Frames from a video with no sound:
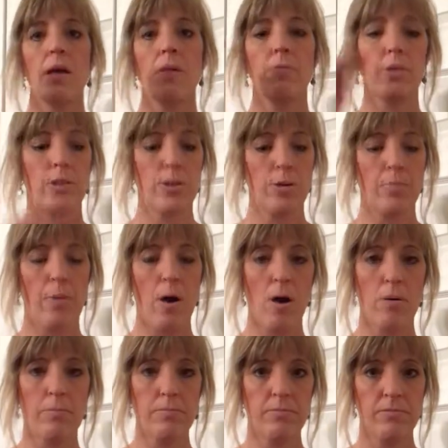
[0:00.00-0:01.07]
with your
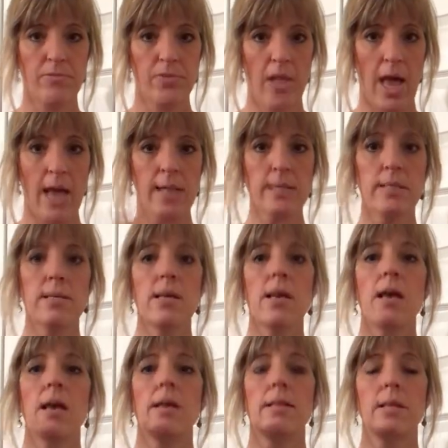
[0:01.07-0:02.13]
palm flat,
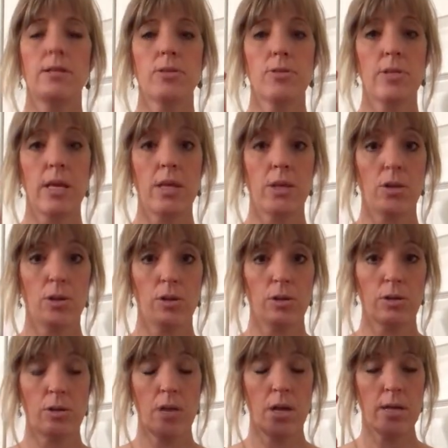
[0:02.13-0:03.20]
and then you take
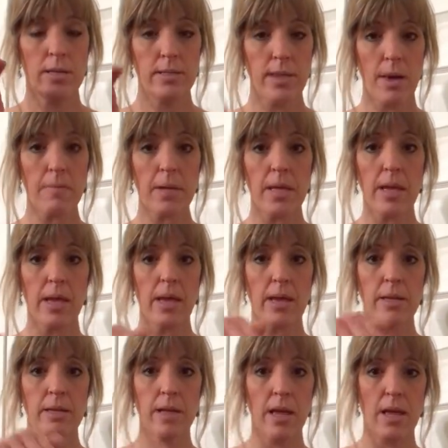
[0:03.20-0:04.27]
your dominant
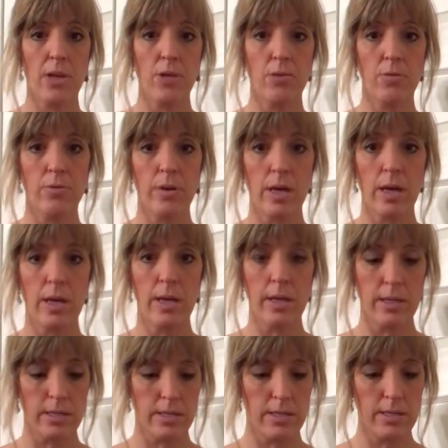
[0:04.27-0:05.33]
hand and you hit
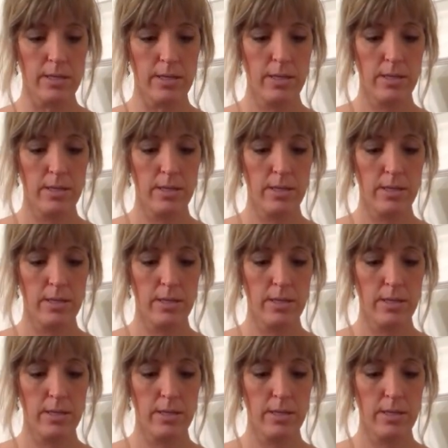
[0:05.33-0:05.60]
it